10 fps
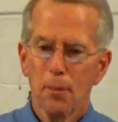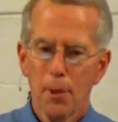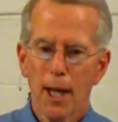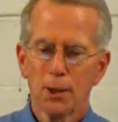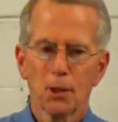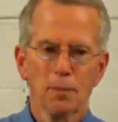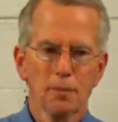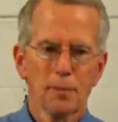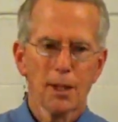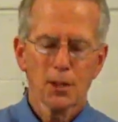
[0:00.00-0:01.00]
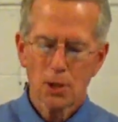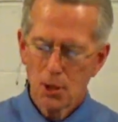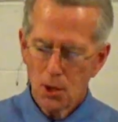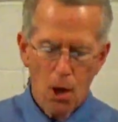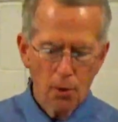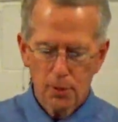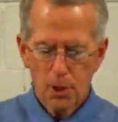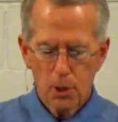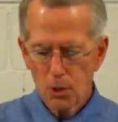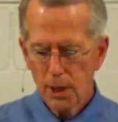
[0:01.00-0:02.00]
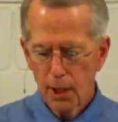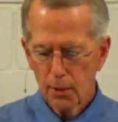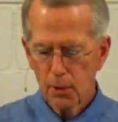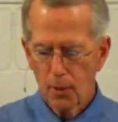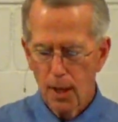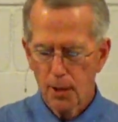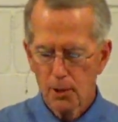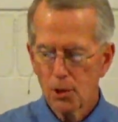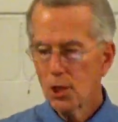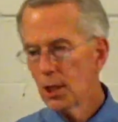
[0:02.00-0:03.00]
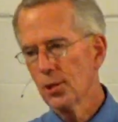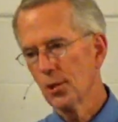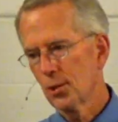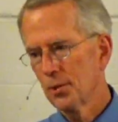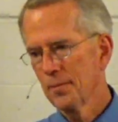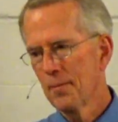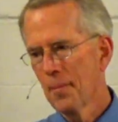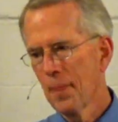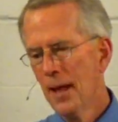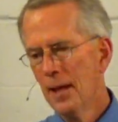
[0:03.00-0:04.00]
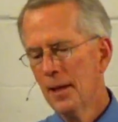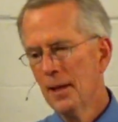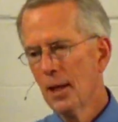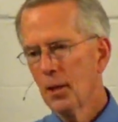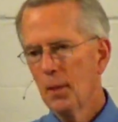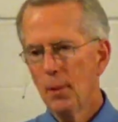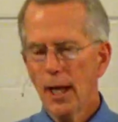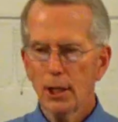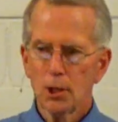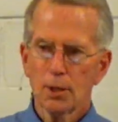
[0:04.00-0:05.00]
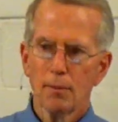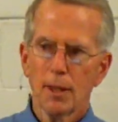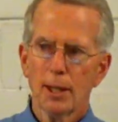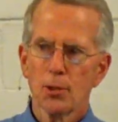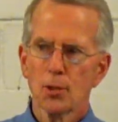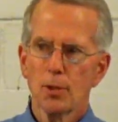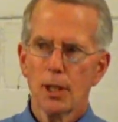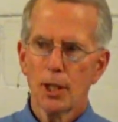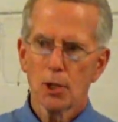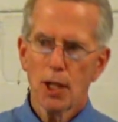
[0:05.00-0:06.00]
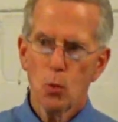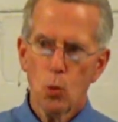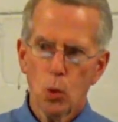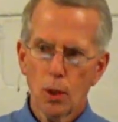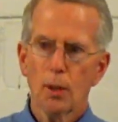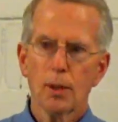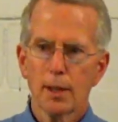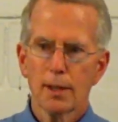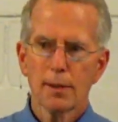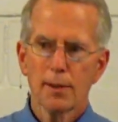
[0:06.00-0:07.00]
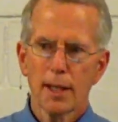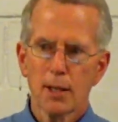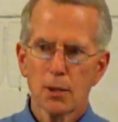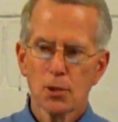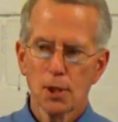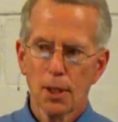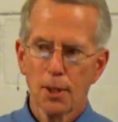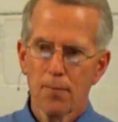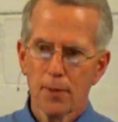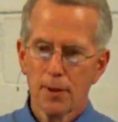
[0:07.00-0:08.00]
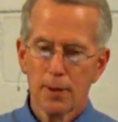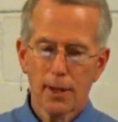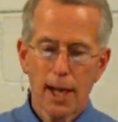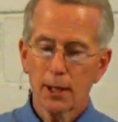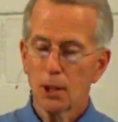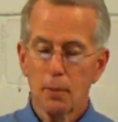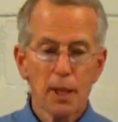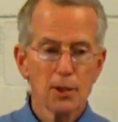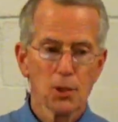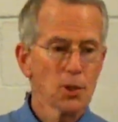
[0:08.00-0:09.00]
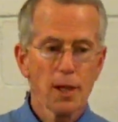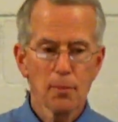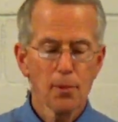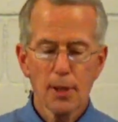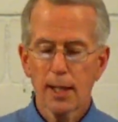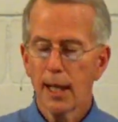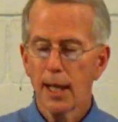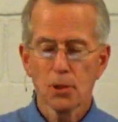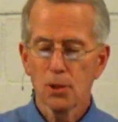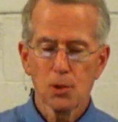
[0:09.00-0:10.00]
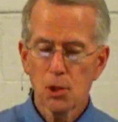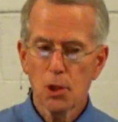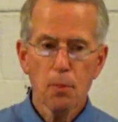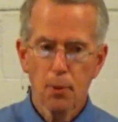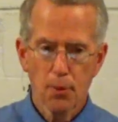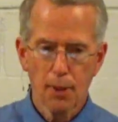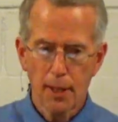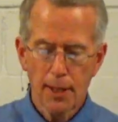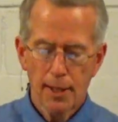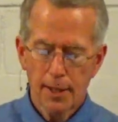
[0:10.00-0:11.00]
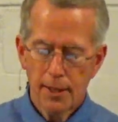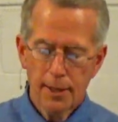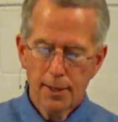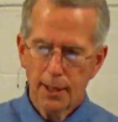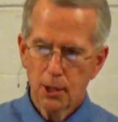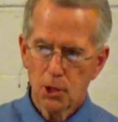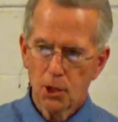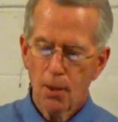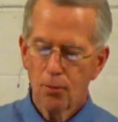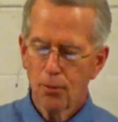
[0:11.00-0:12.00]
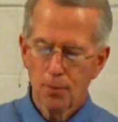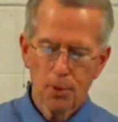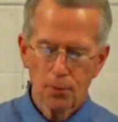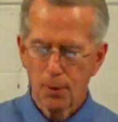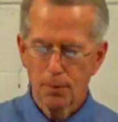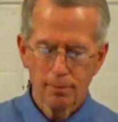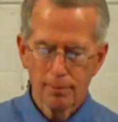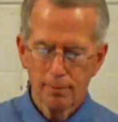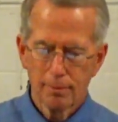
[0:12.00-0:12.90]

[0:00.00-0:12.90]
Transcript: compassion because it is often used to characterize Jesus. Now, compassion is, is a word that is, um, actually means the same thing as sympathy, they just come from different